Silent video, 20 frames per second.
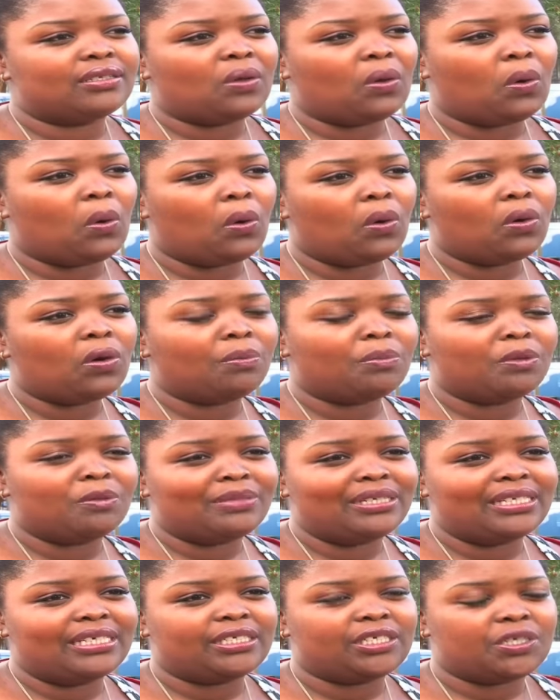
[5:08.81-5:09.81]
horrible
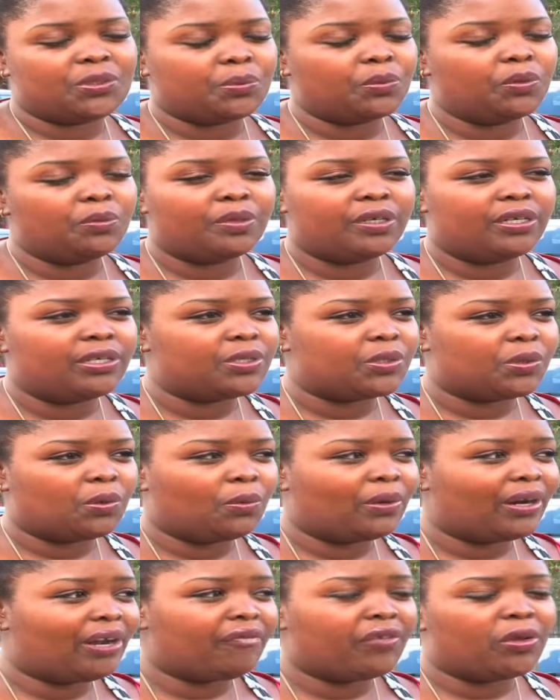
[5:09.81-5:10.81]
malicious rumors or
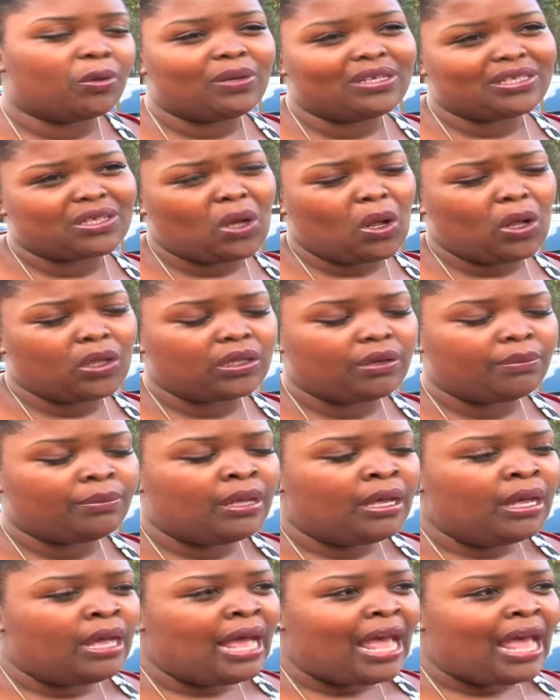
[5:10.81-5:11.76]
whatever you want to call them.